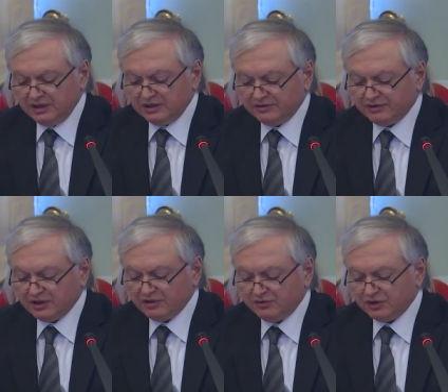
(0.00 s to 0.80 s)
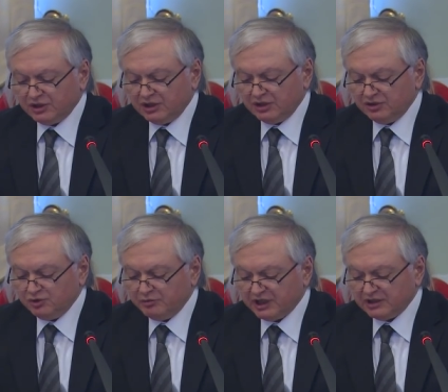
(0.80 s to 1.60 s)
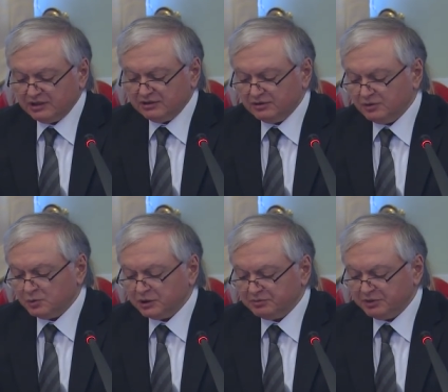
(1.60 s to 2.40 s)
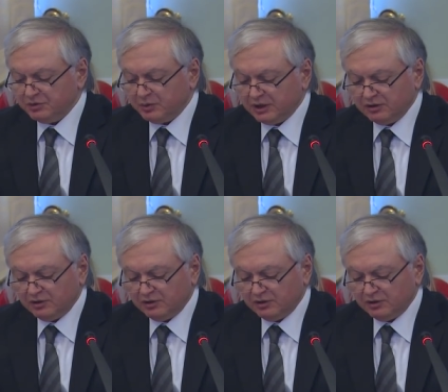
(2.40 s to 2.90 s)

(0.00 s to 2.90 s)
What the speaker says: The Francophonie numérique will be one